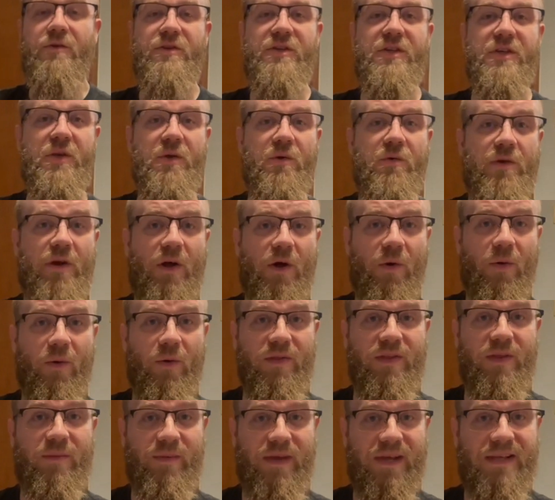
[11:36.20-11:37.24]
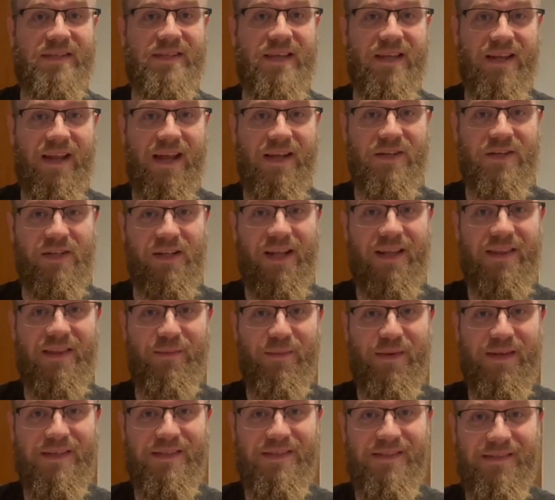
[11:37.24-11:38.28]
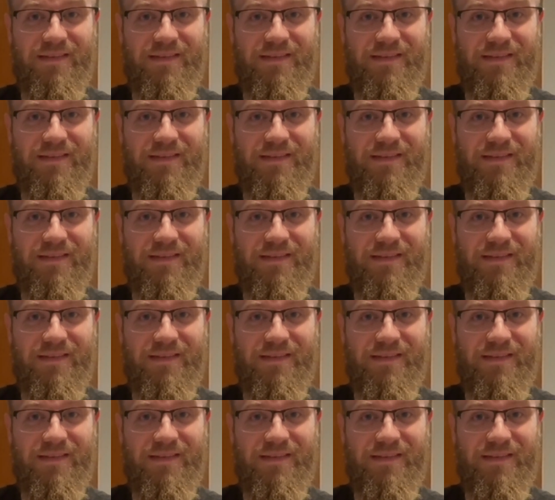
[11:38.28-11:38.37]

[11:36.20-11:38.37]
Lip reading: Do you know what the Mexican national anthem is?